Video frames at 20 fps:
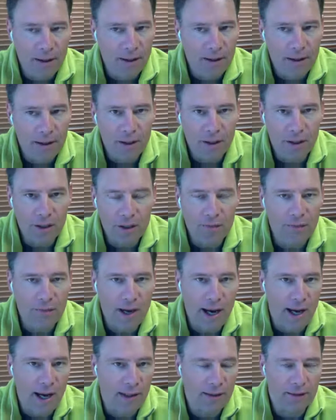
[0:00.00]
you've
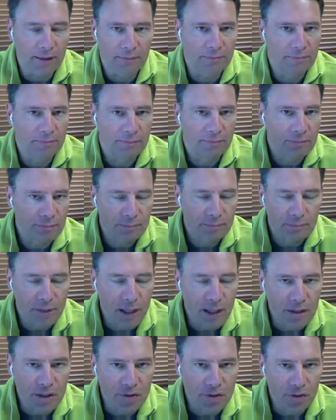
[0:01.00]
got
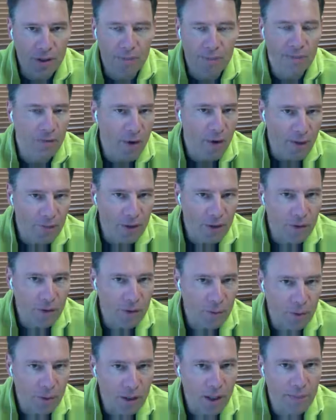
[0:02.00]
a stream of revenue
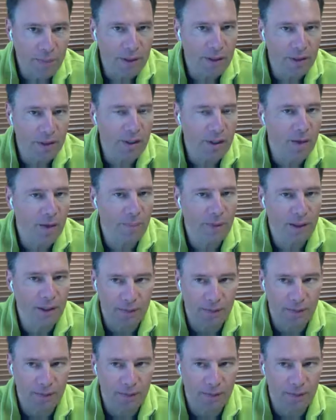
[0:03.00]
that will come into your company.